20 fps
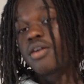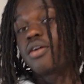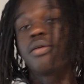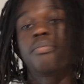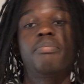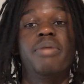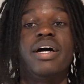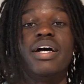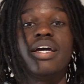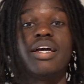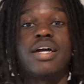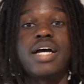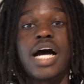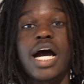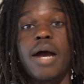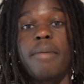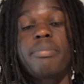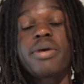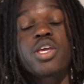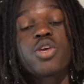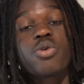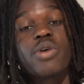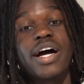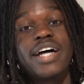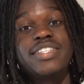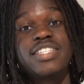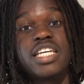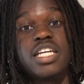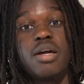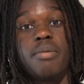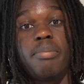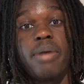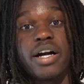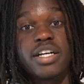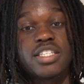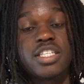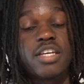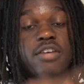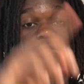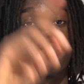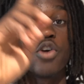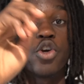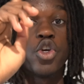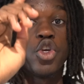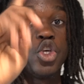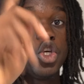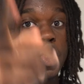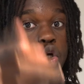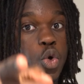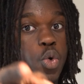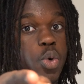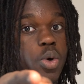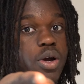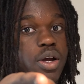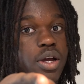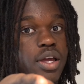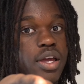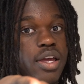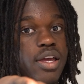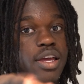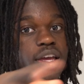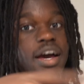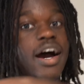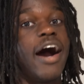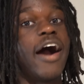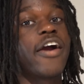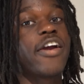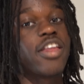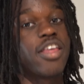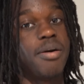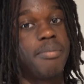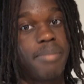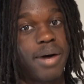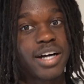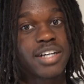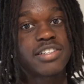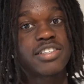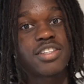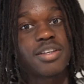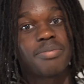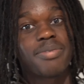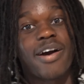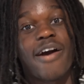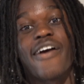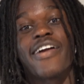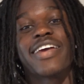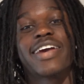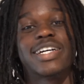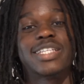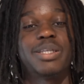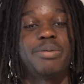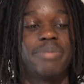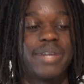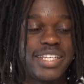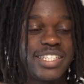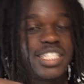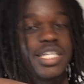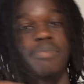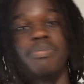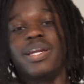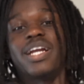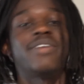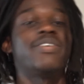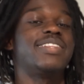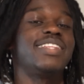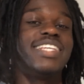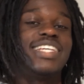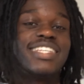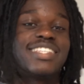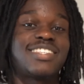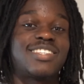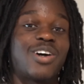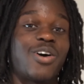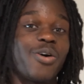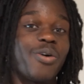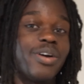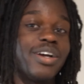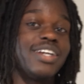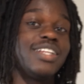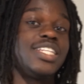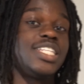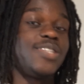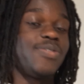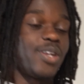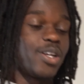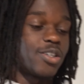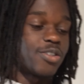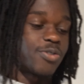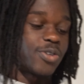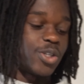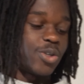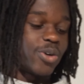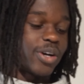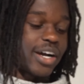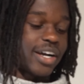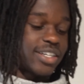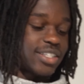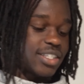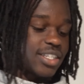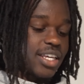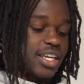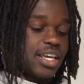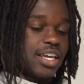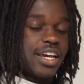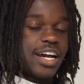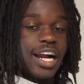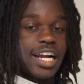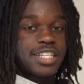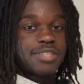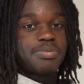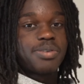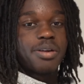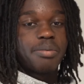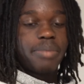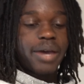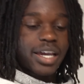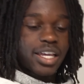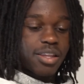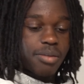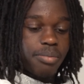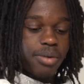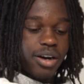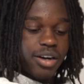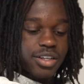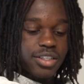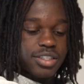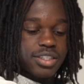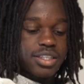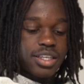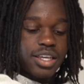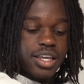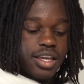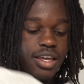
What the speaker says: But I'm bringing you guys an unboxing for you. I already unboxed them, I already got them laced up and everything. So this video is for you guys. I just put them back in the box.